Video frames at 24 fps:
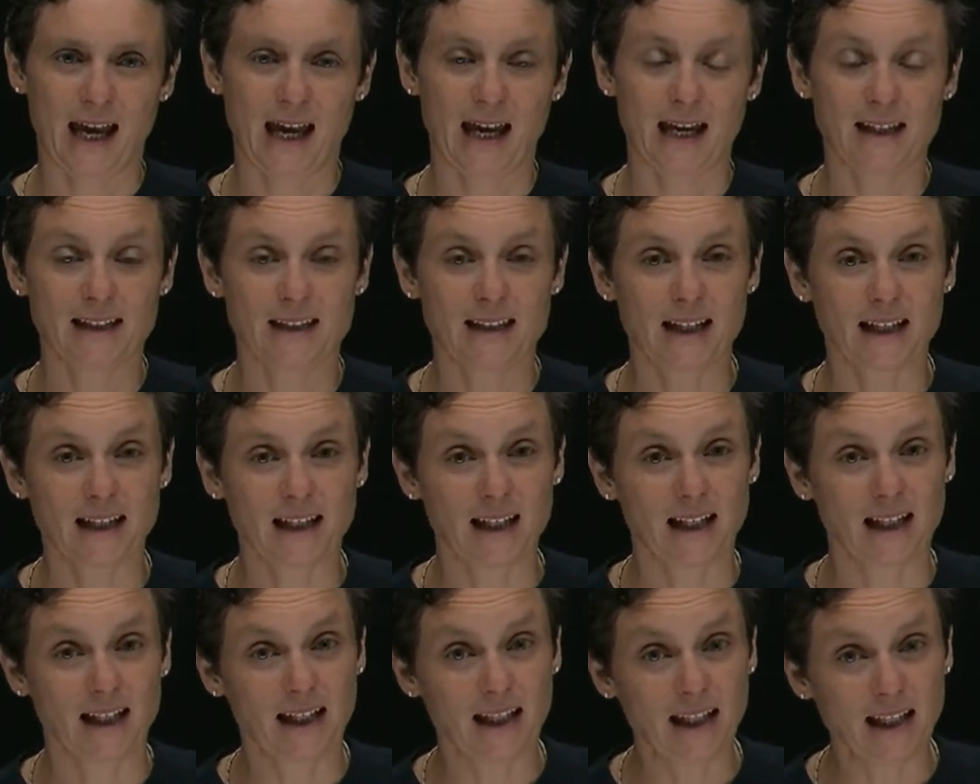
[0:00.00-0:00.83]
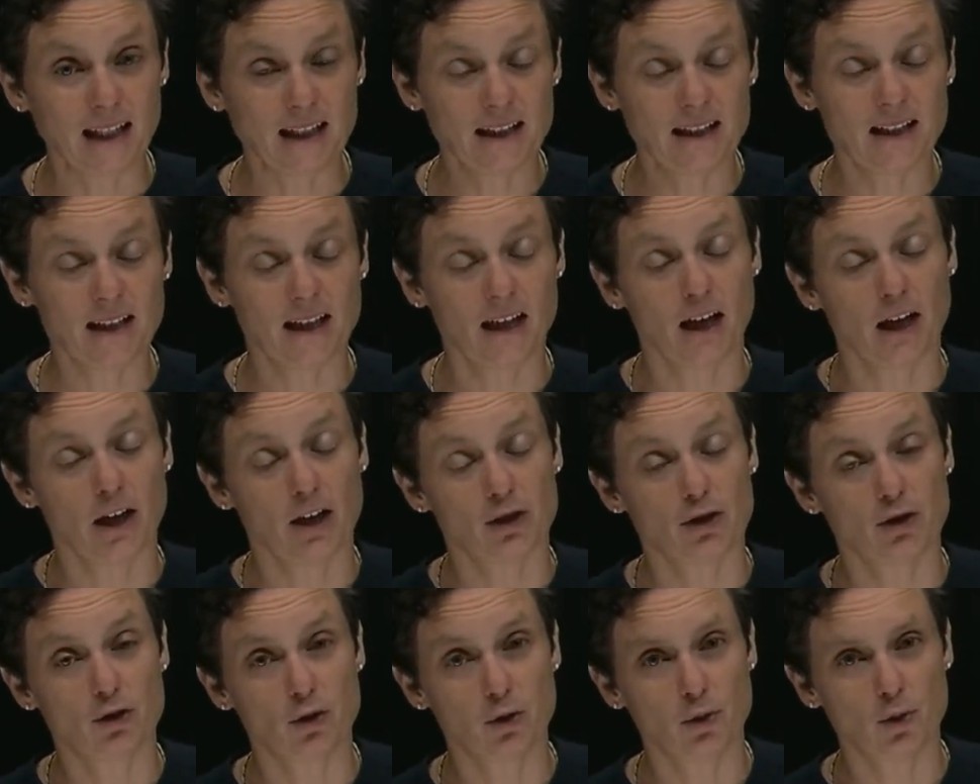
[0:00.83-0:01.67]
it's going to lead
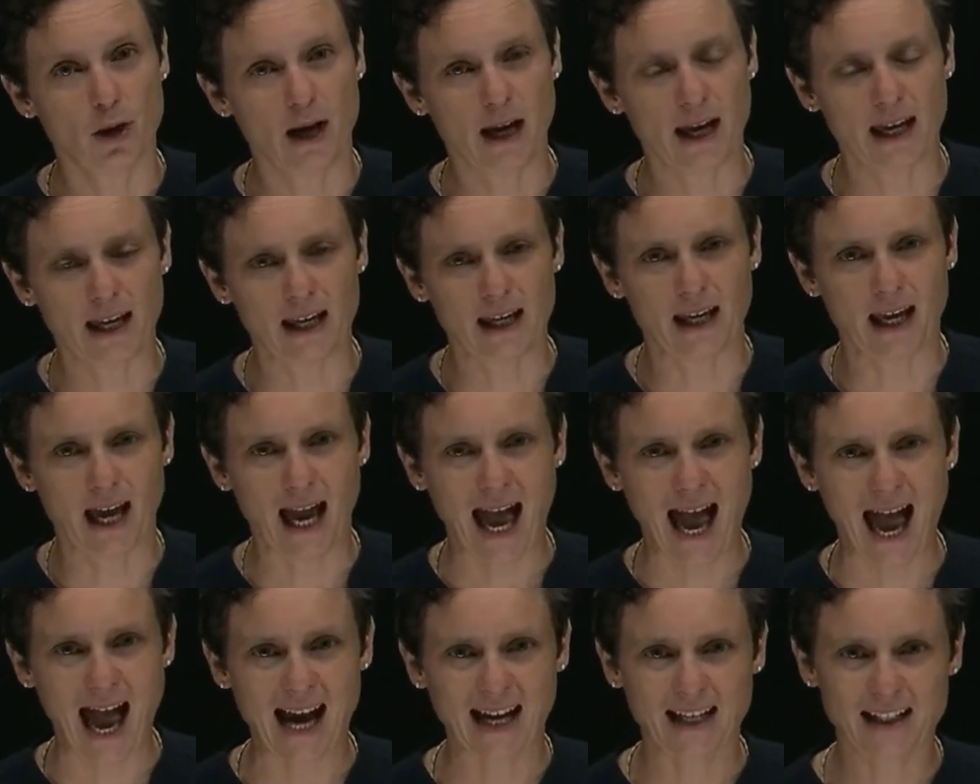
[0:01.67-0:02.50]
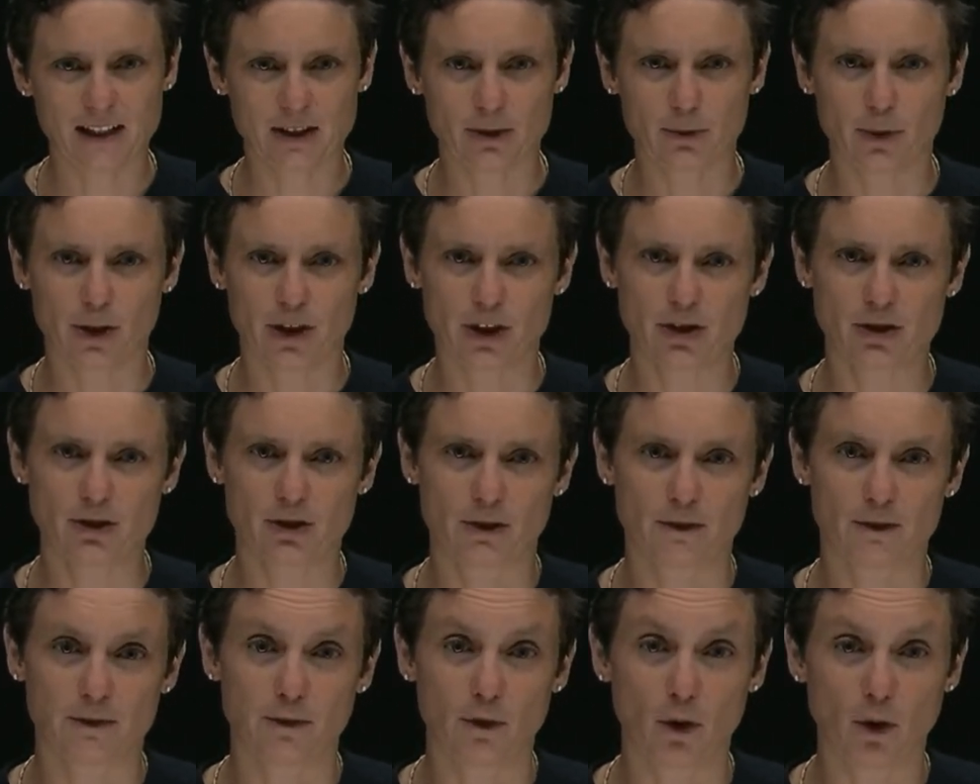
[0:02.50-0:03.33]
to a activation
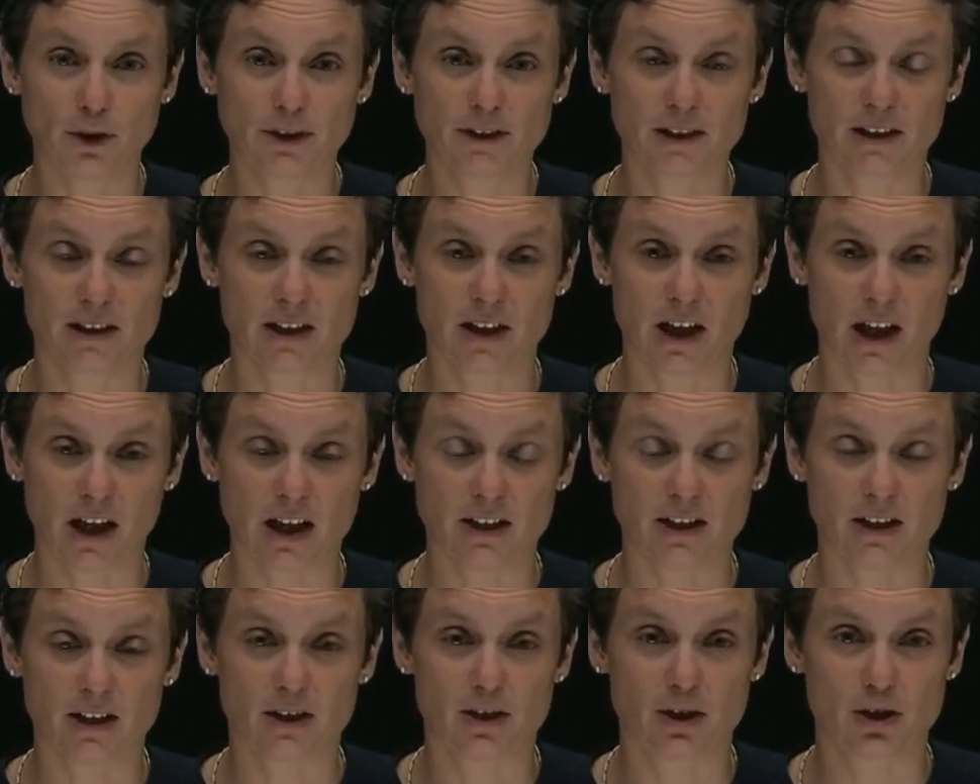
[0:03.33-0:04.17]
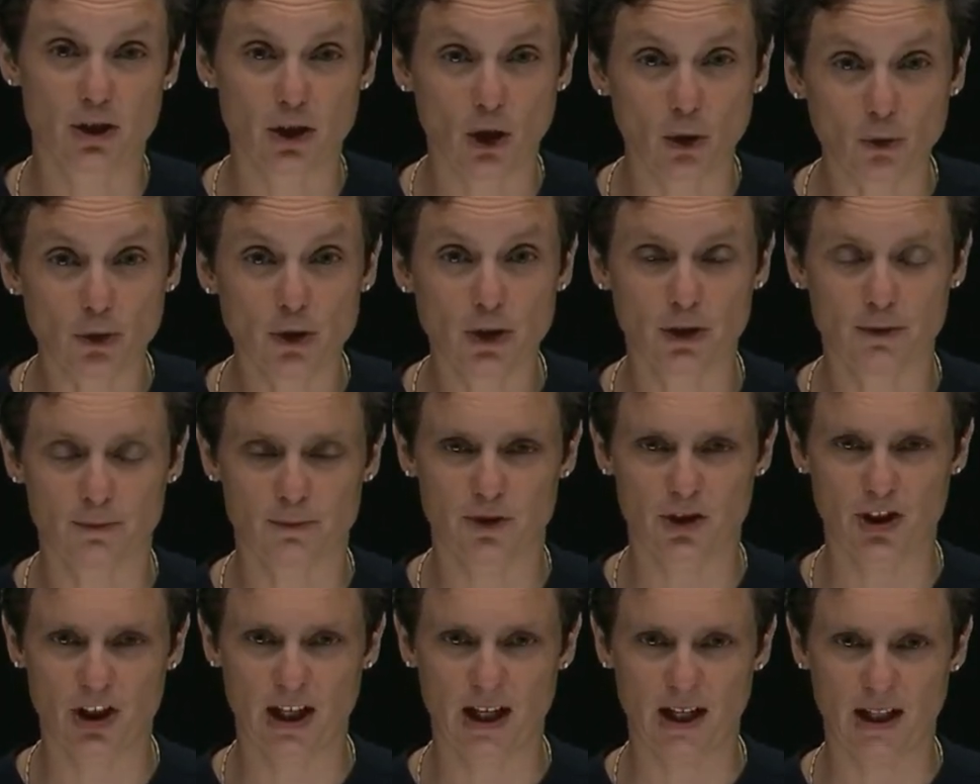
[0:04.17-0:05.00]
of voltage-gated sodium
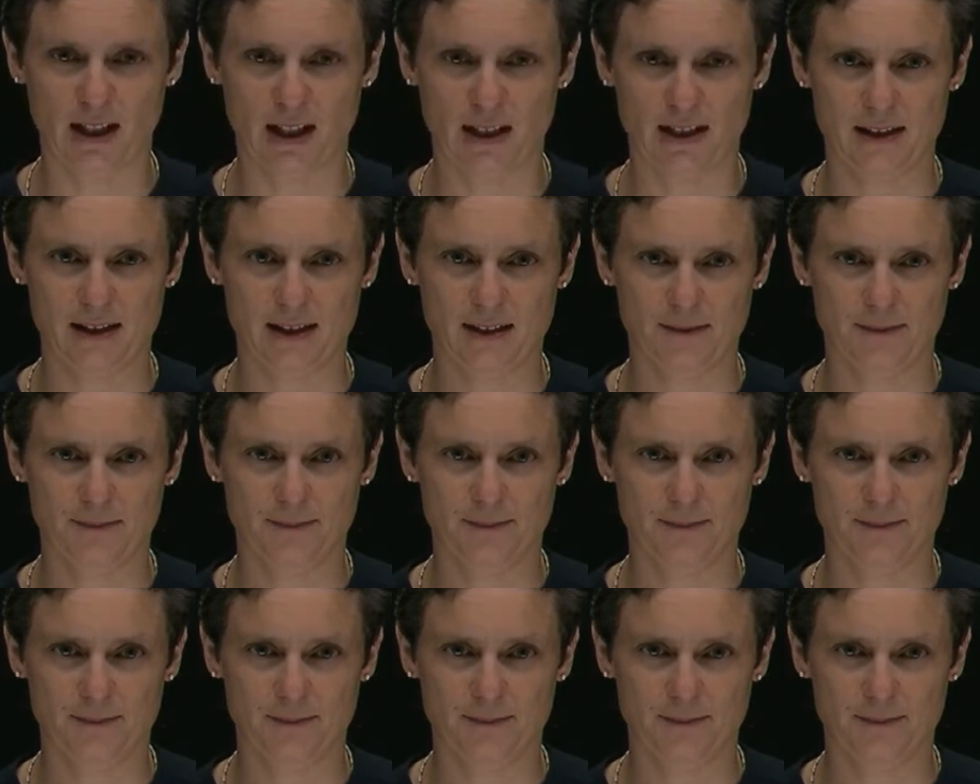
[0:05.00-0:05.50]
channels.